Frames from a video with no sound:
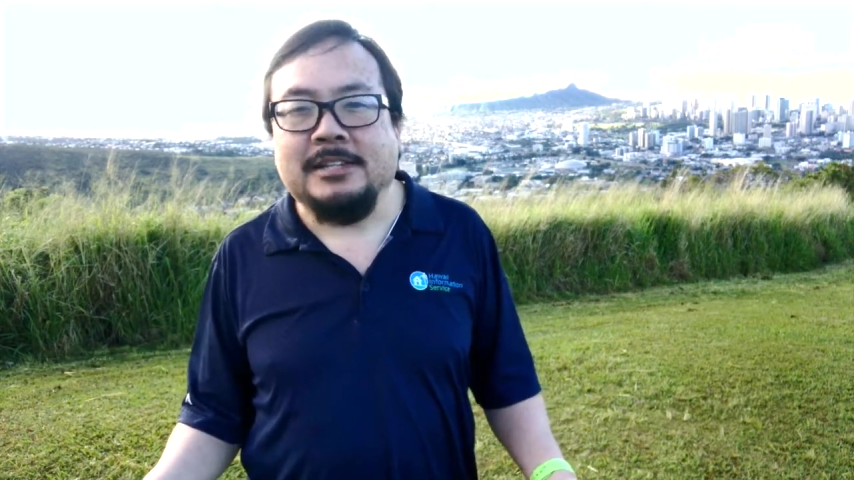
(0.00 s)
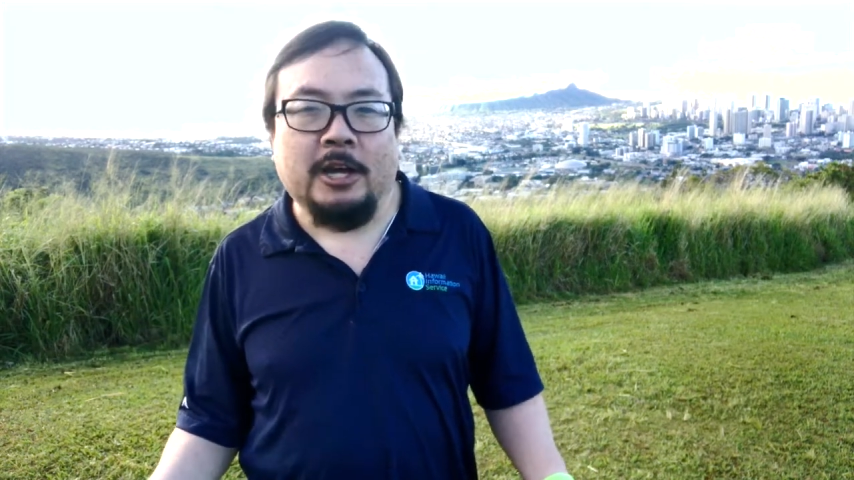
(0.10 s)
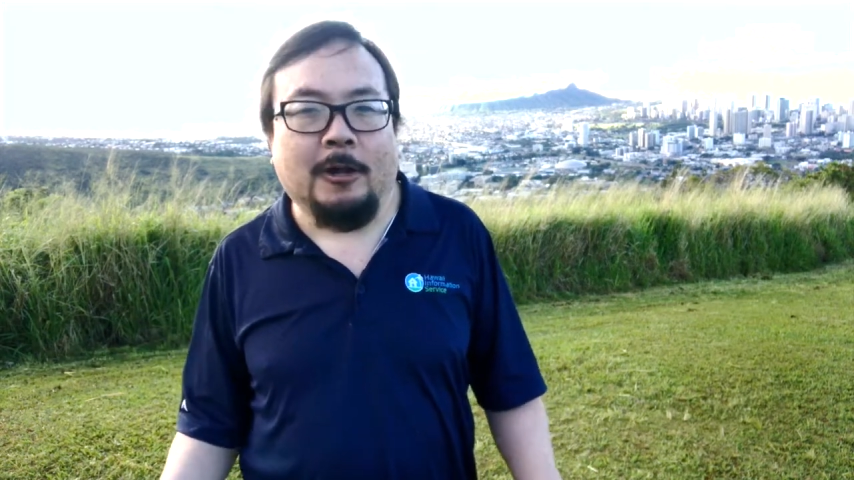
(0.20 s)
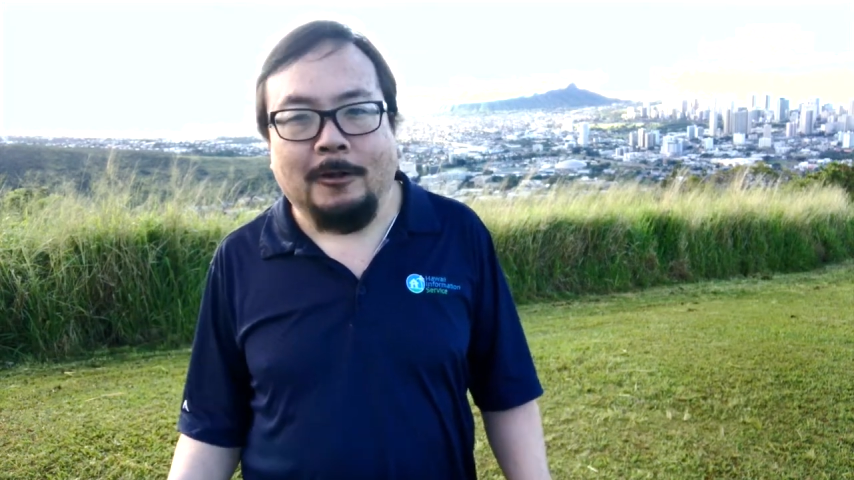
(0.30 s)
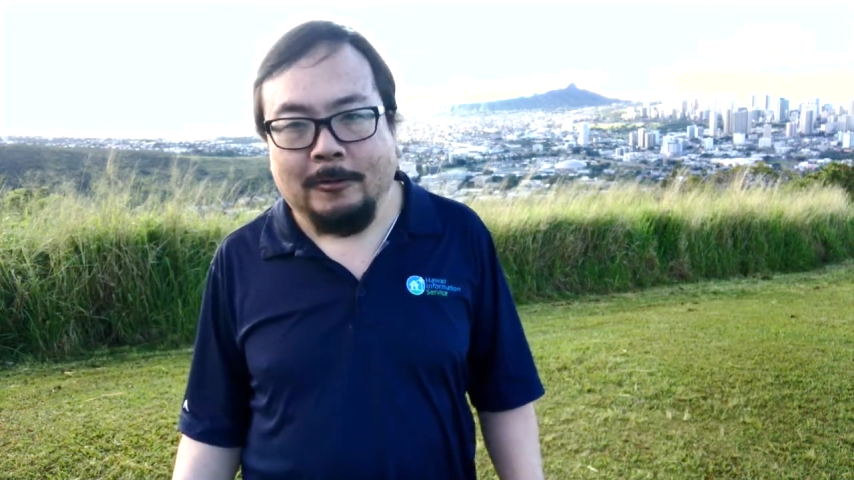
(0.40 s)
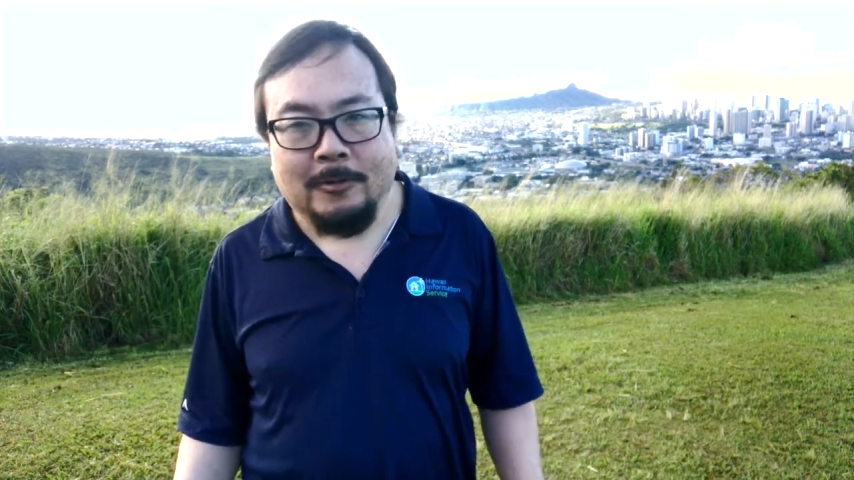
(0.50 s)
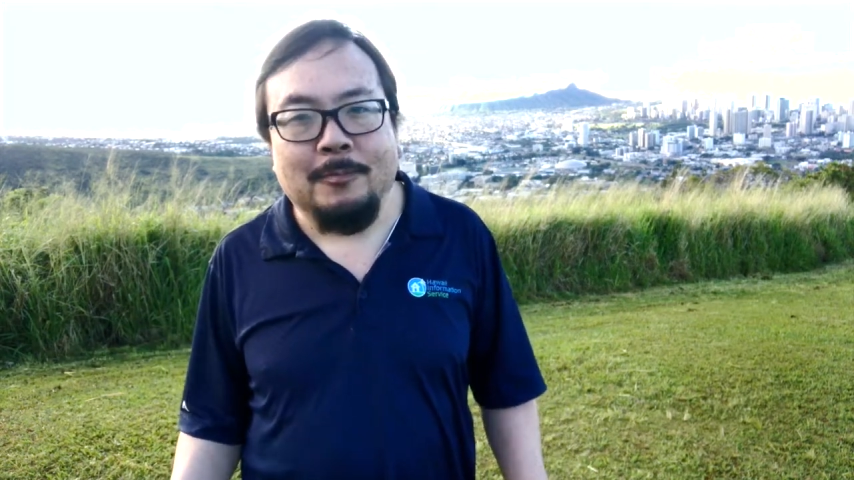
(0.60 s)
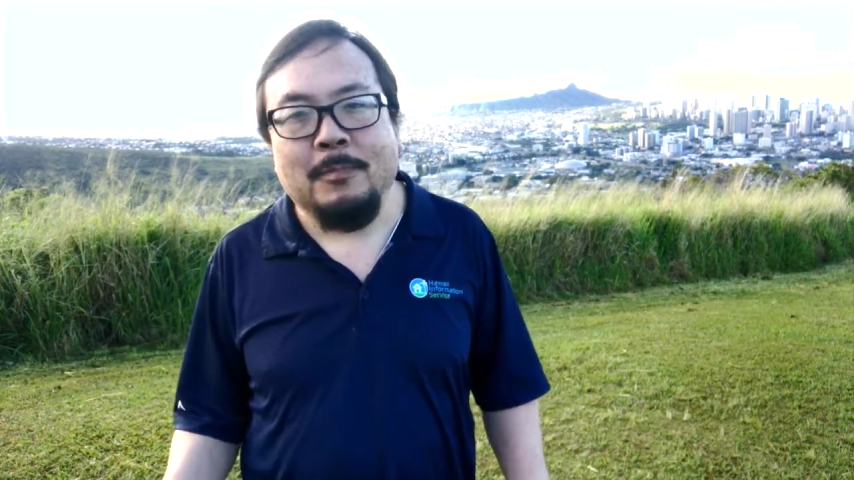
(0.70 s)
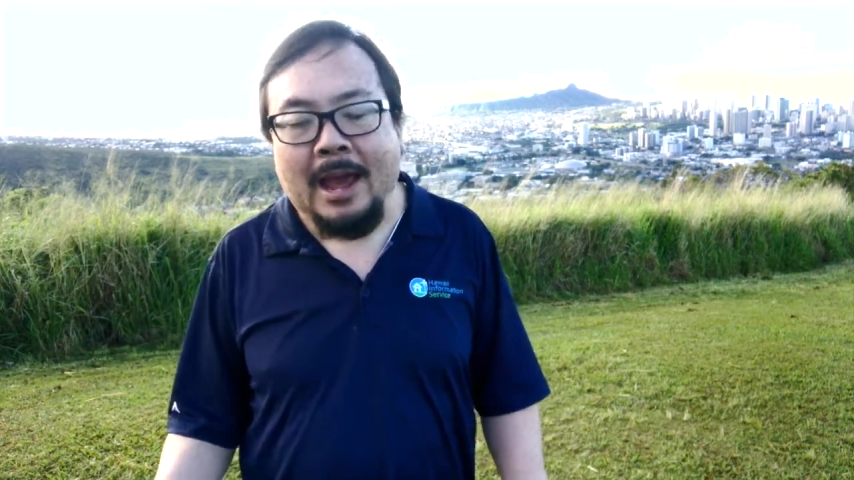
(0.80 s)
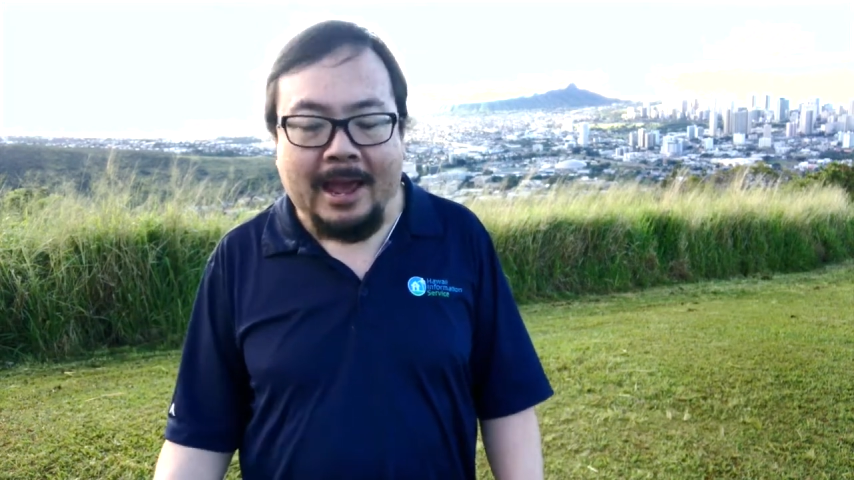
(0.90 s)
a Dell
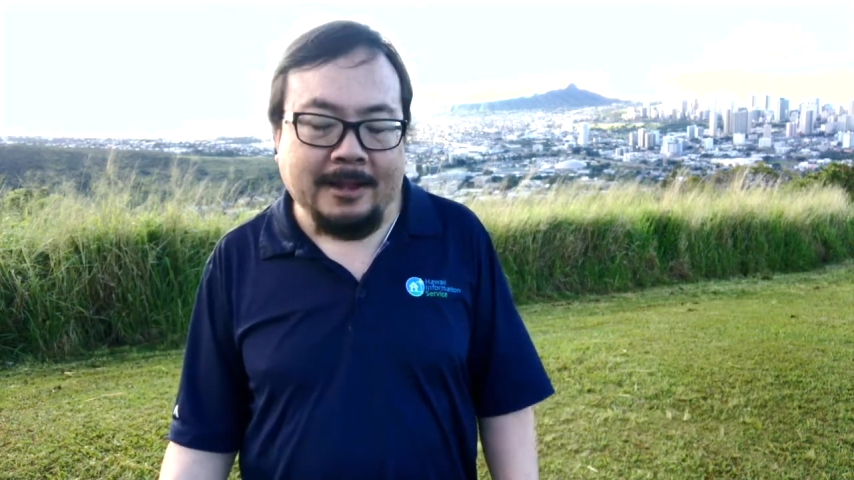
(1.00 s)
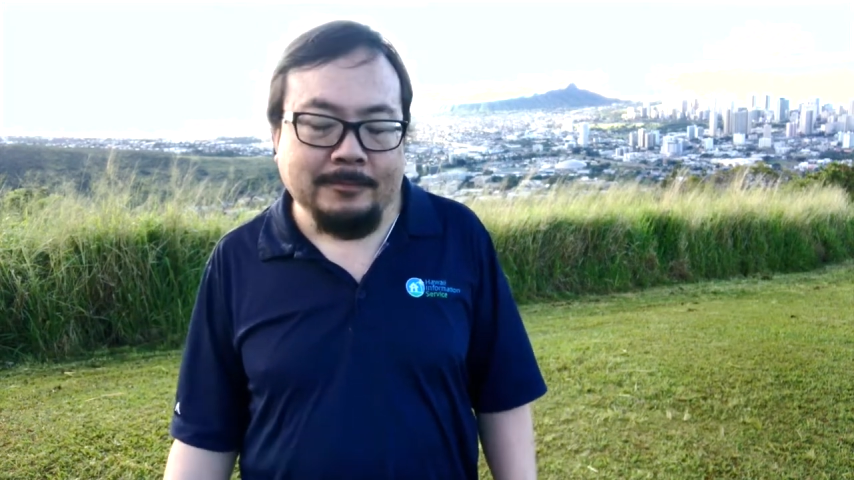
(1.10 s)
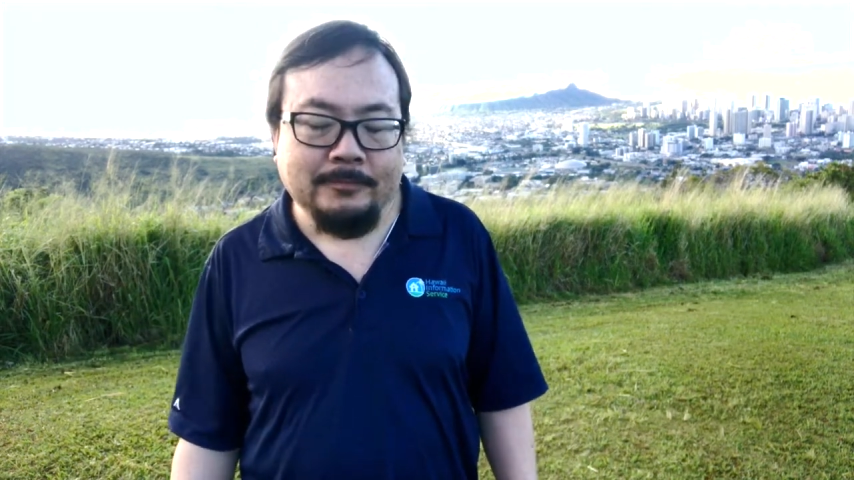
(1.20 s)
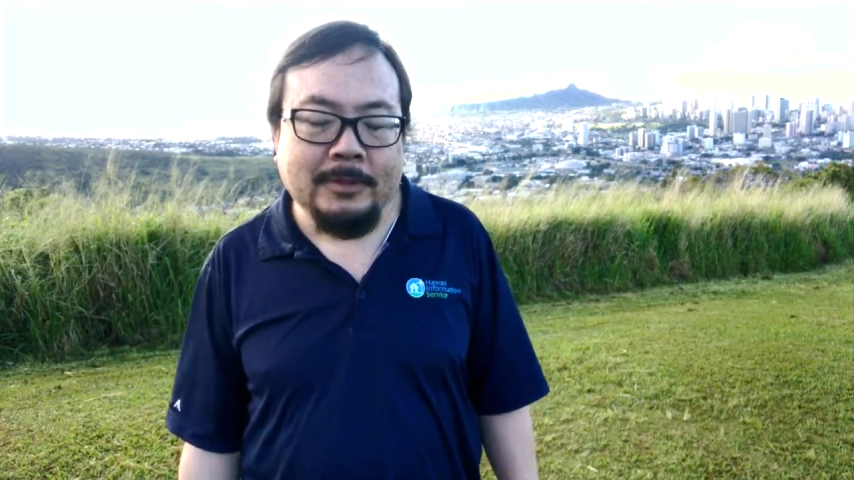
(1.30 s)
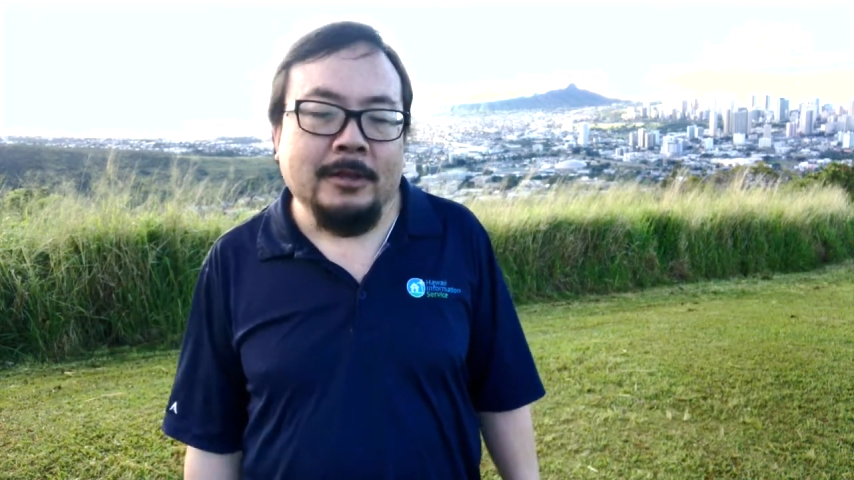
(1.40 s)
or a Mac.